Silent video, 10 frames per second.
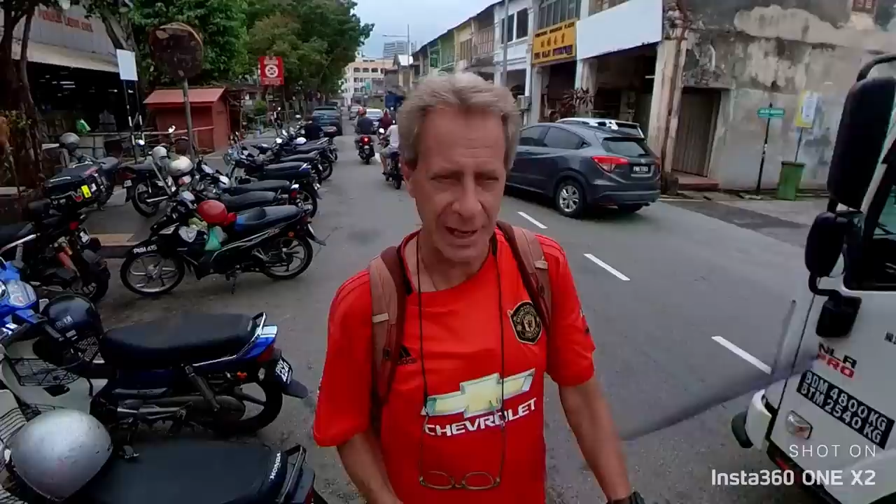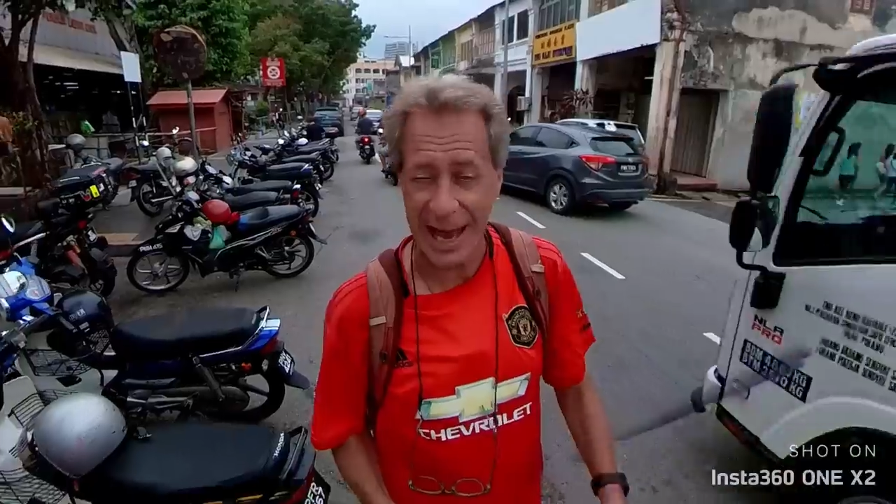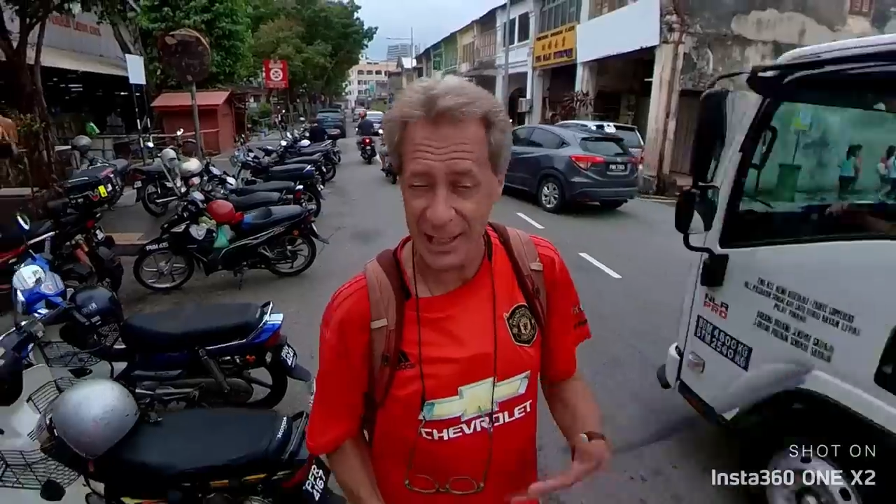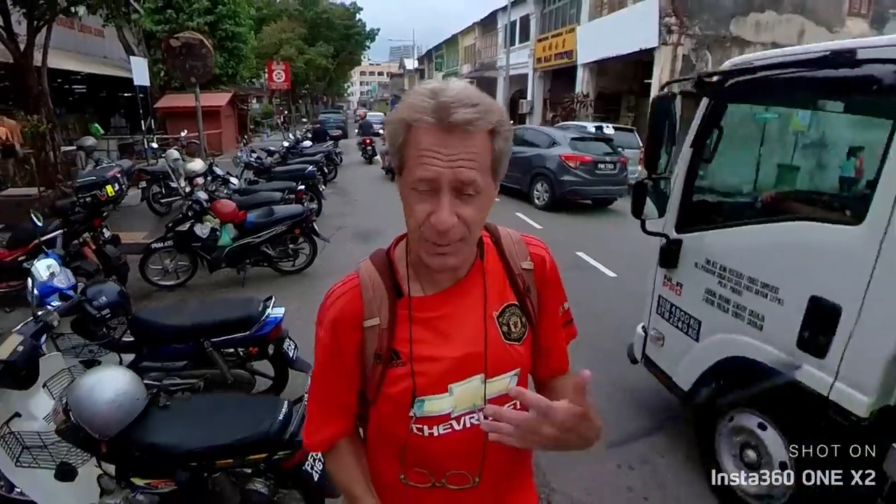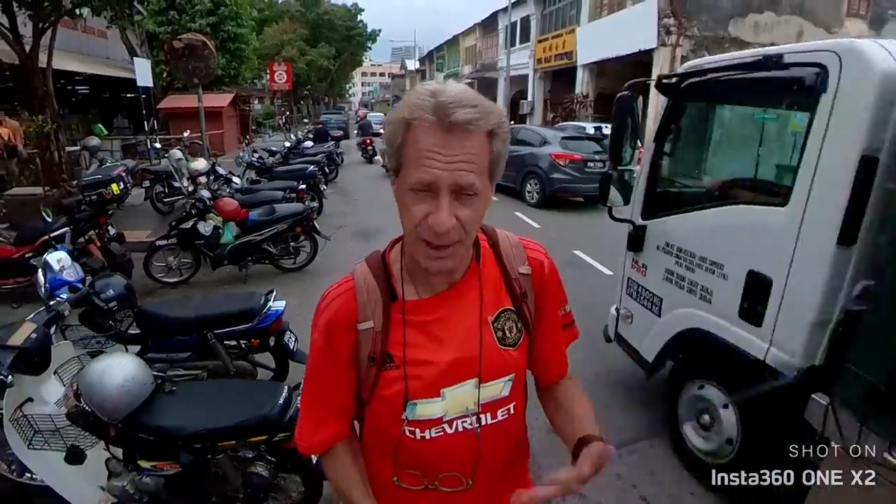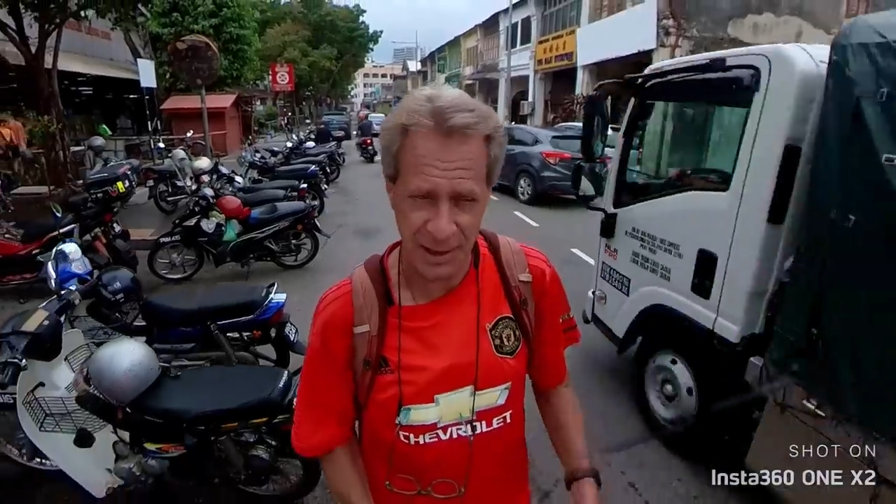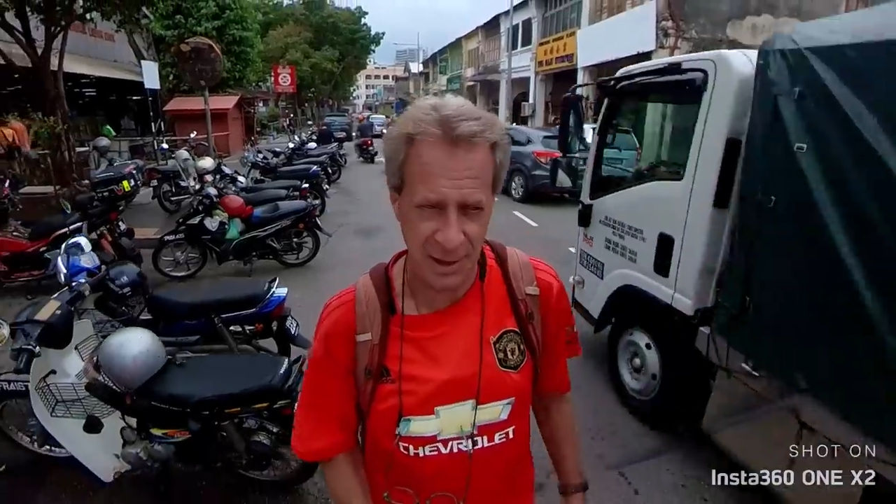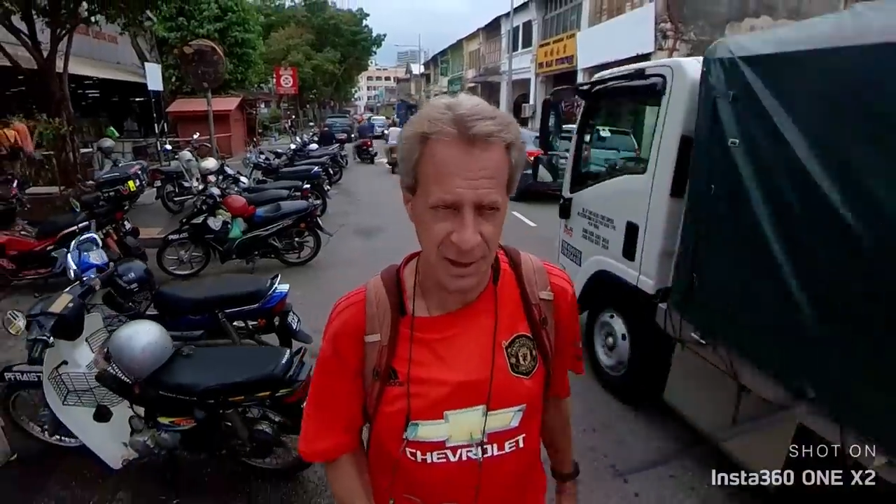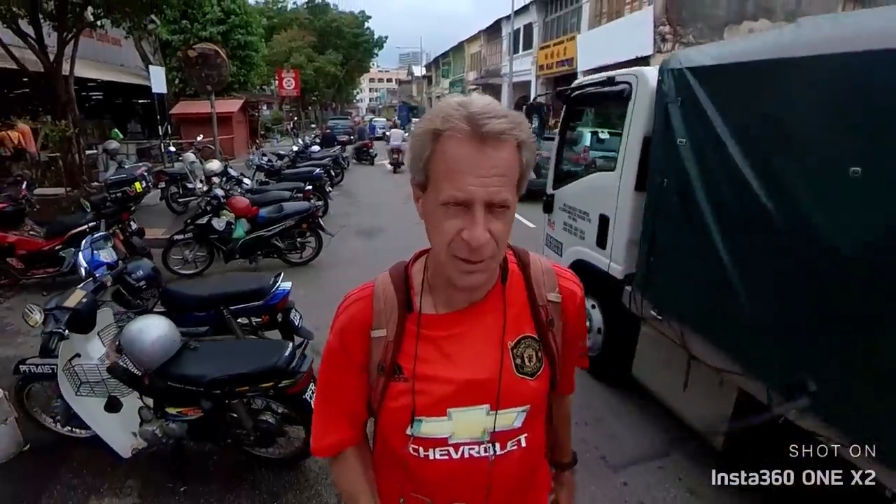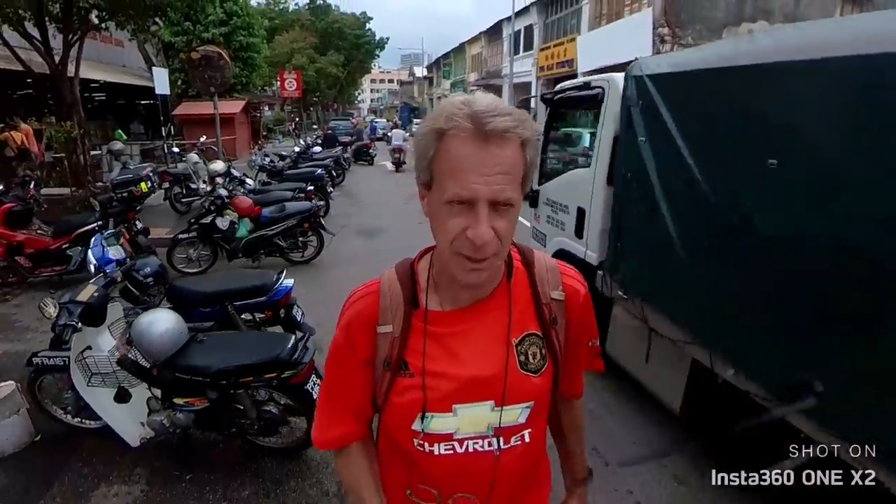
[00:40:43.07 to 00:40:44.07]

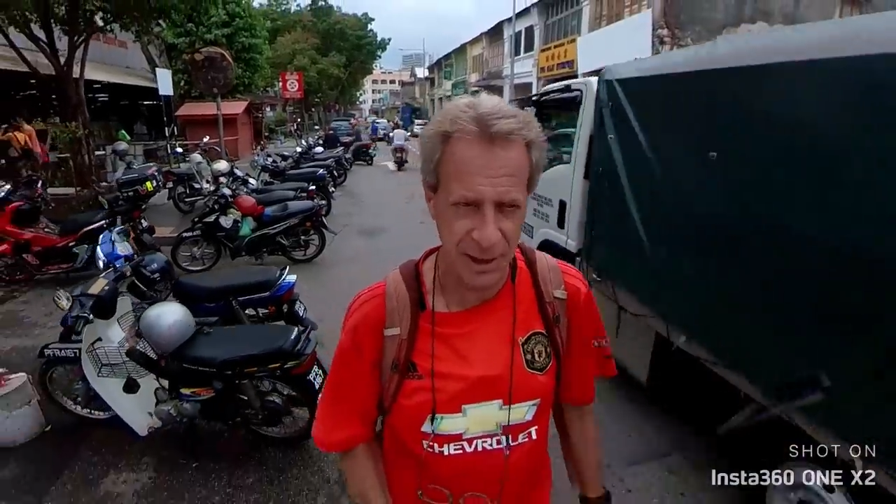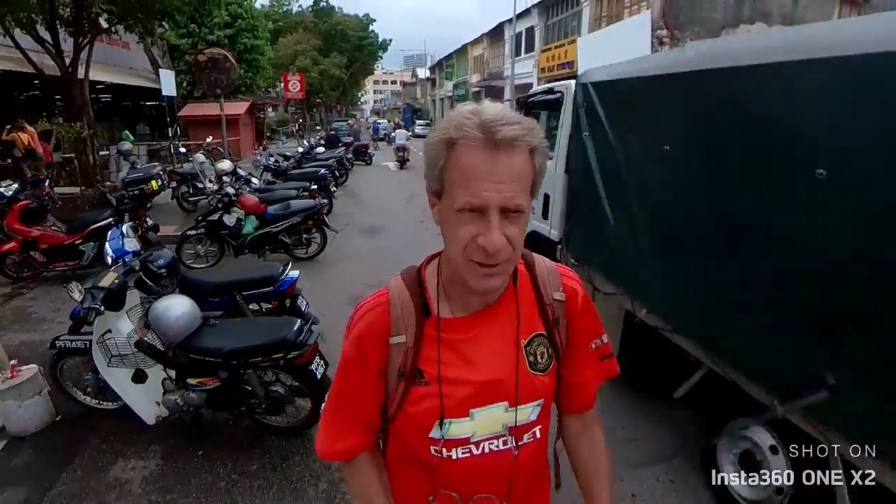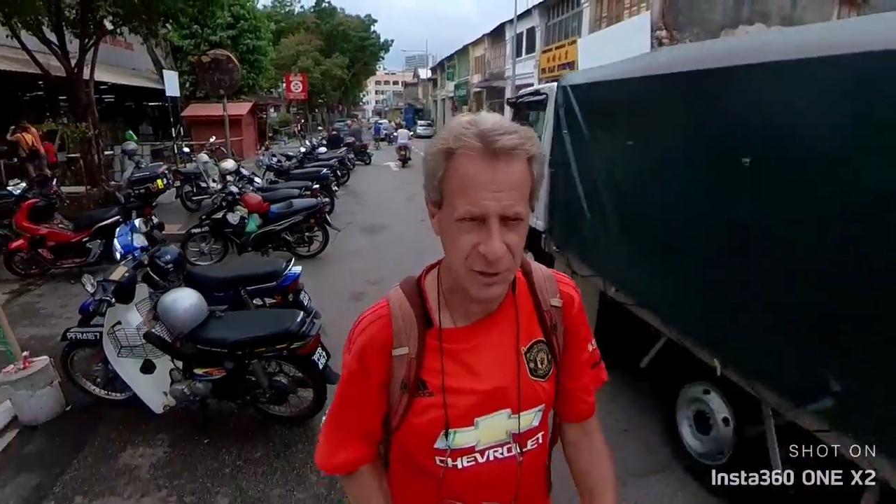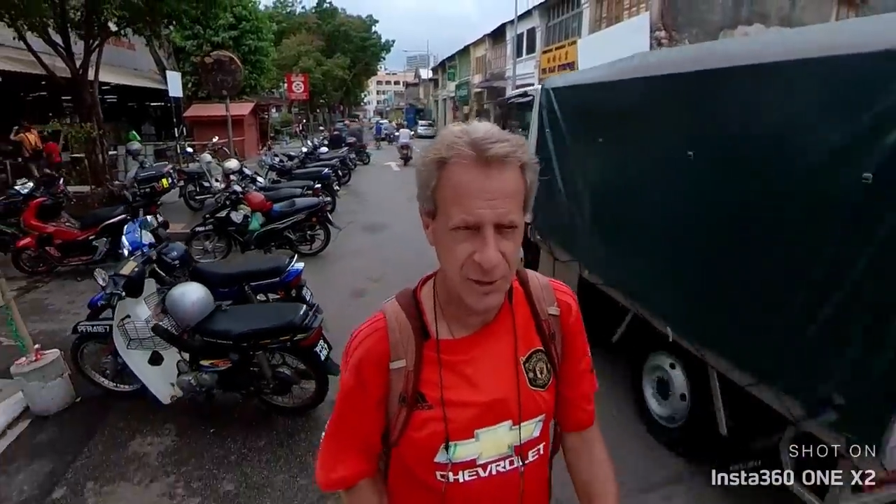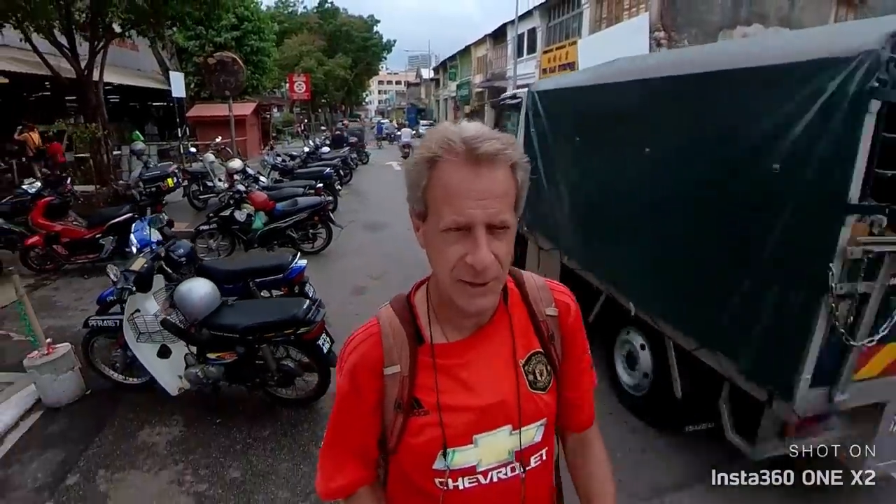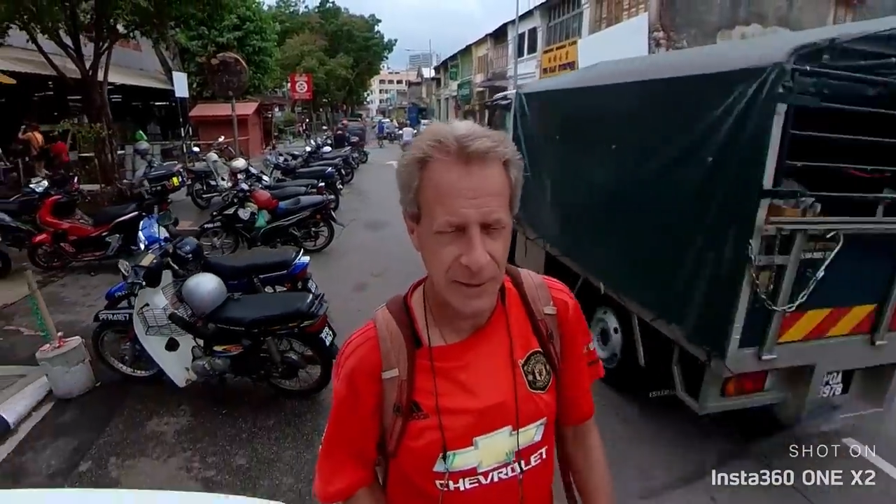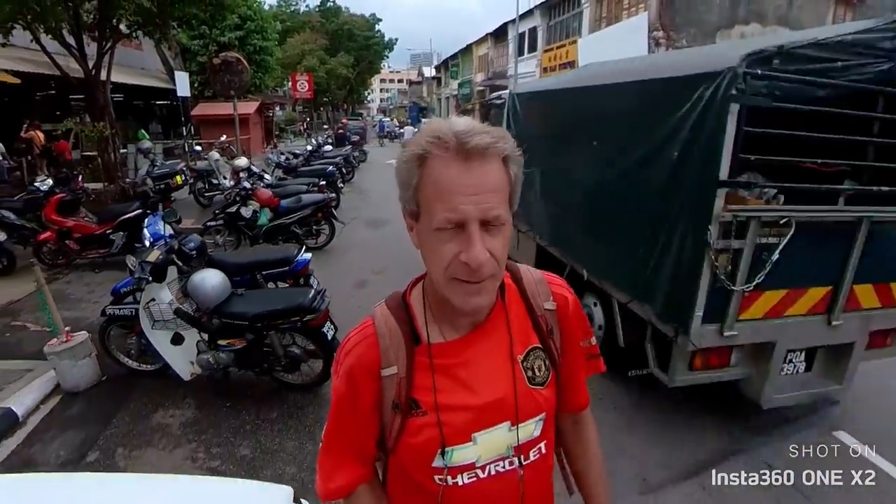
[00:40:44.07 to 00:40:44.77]
aspect of this place.